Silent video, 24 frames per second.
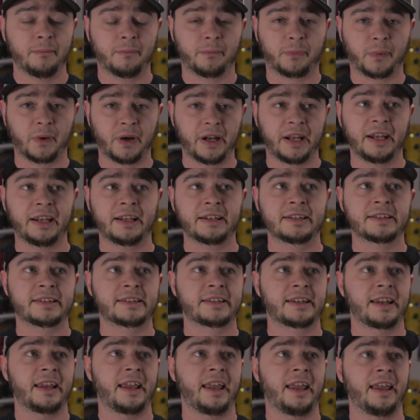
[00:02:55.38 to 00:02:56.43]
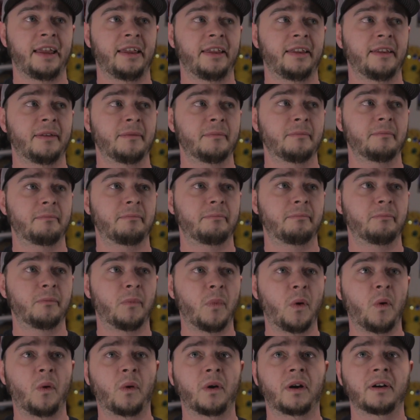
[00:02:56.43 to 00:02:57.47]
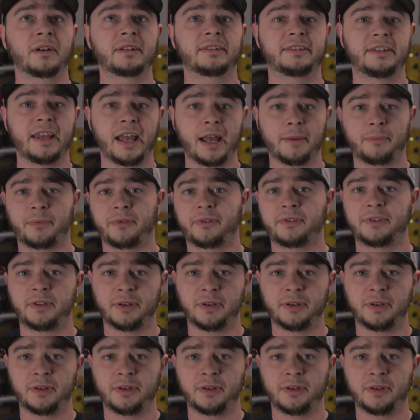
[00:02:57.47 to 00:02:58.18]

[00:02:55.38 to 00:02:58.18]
brings more depth